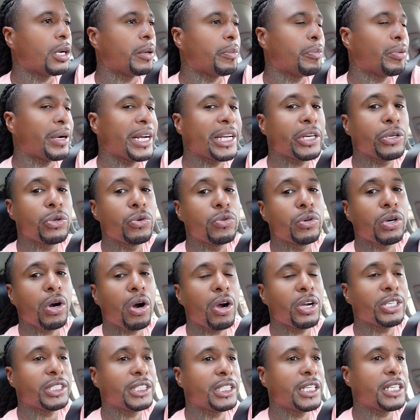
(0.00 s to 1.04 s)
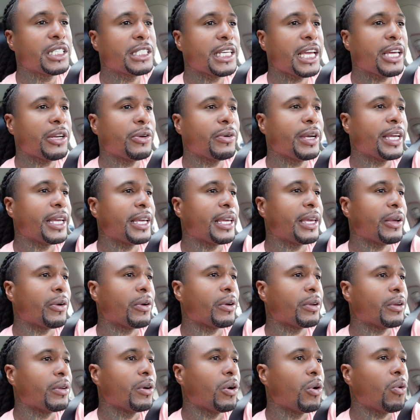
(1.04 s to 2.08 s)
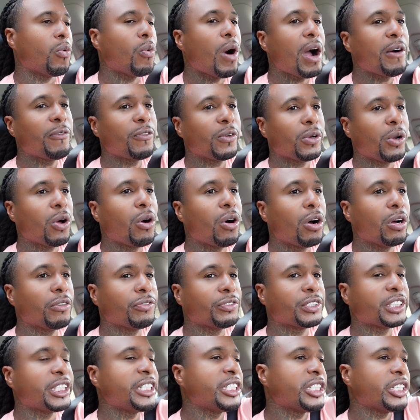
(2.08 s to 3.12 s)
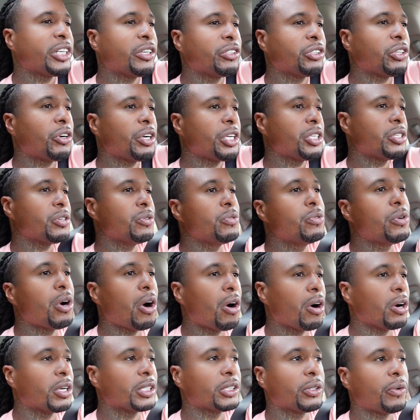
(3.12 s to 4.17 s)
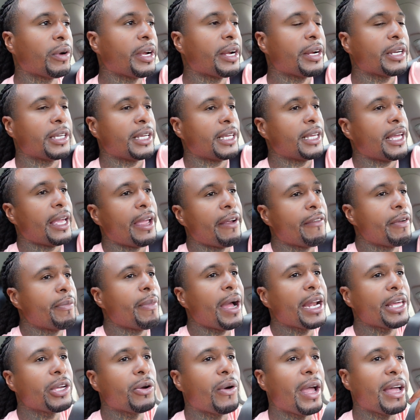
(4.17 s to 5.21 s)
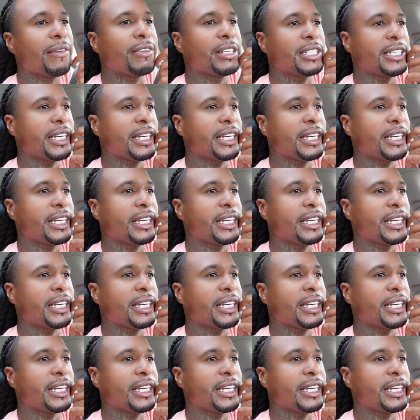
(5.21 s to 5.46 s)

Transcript: bring new cars to the channel and waffle off CJ on 32 cars. So everybody gonna have a